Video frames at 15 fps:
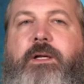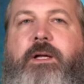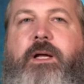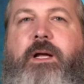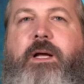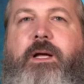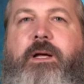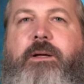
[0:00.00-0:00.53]

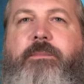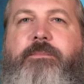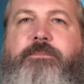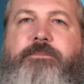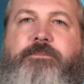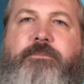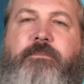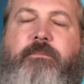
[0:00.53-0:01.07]
For
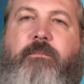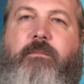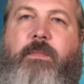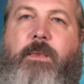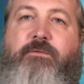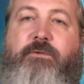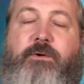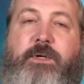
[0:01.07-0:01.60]

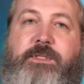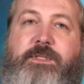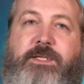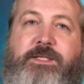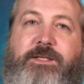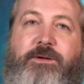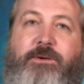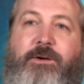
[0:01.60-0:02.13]
instance,
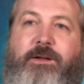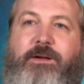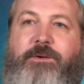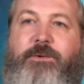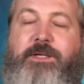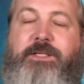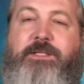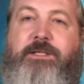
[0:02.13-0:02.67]
the
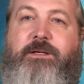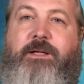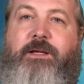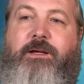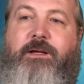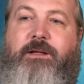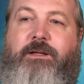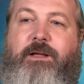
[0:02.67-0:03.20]
heuristic,
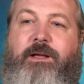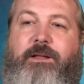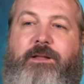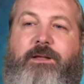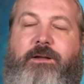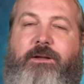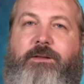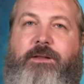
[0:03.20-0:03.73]

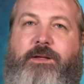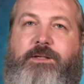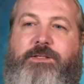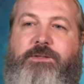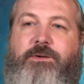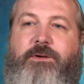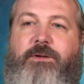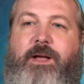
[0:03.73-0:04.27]
the
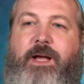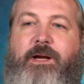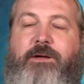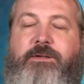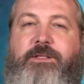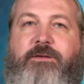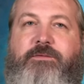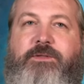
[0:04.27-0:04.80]
historical
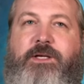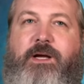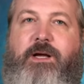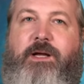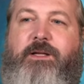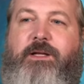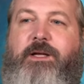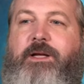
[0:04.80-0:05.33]
accuracy of
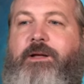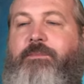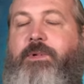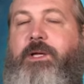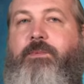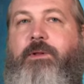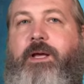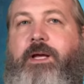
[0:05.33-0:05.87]
John.
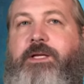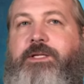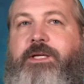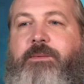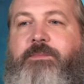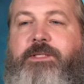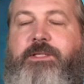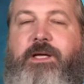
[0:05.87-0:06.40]
People like
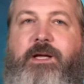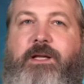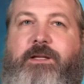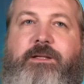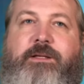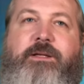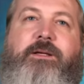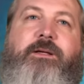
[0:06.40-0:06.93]
James Dunn
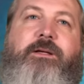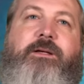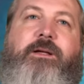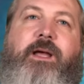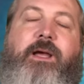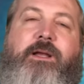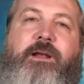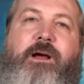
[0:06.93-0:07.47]

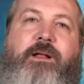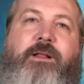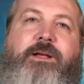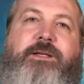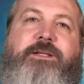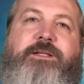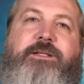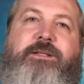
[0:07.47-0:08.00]

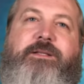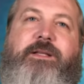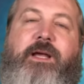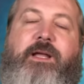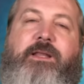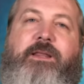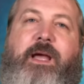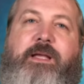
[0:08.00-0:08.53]
acknowledge
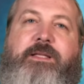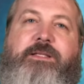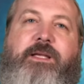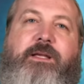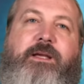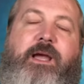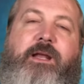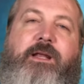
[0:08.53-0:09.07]
that that's the
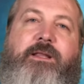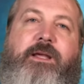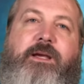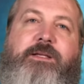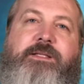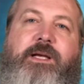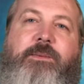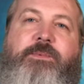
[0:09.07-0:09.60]
kind of the
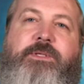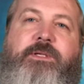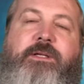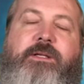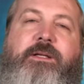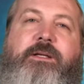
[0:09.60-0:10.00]
exception.